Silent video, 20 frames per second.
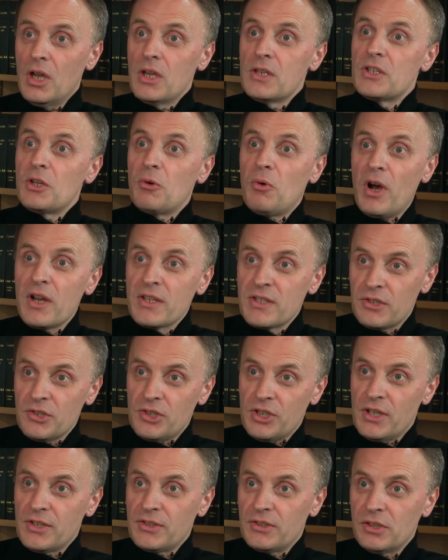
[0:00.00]
So I
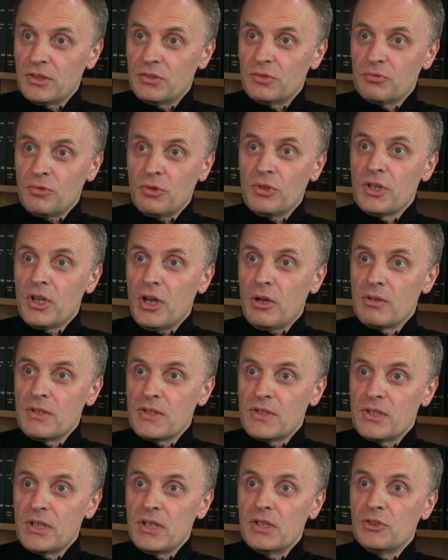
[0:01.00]
suggested Roy go and
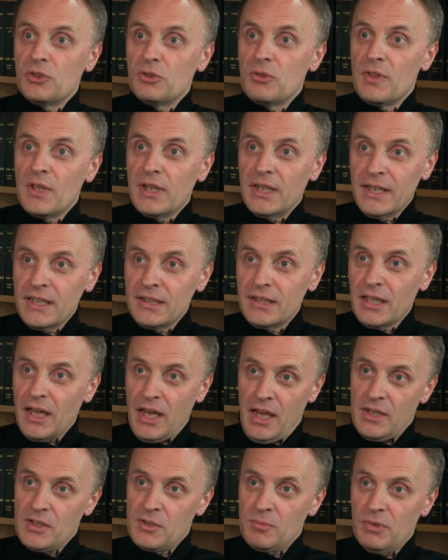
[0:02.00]
see two of the leading
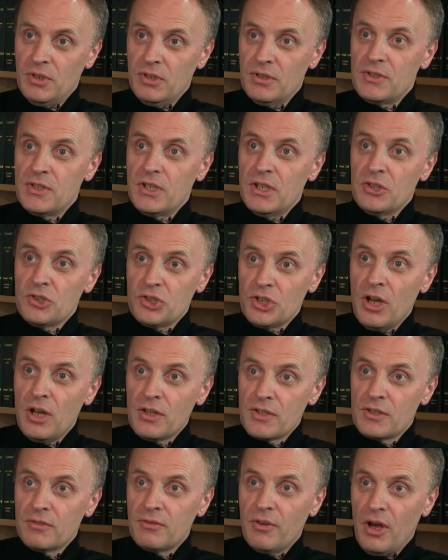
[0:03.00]
experts in
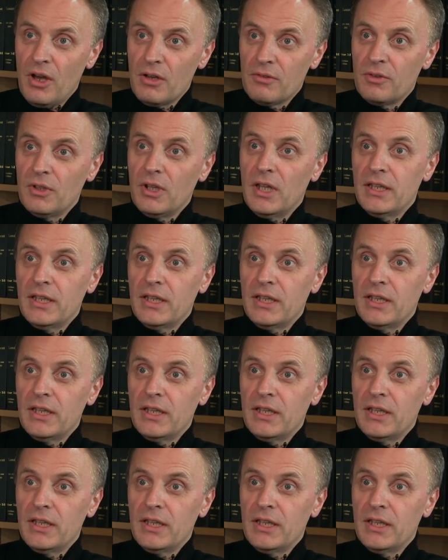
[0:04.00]
child survival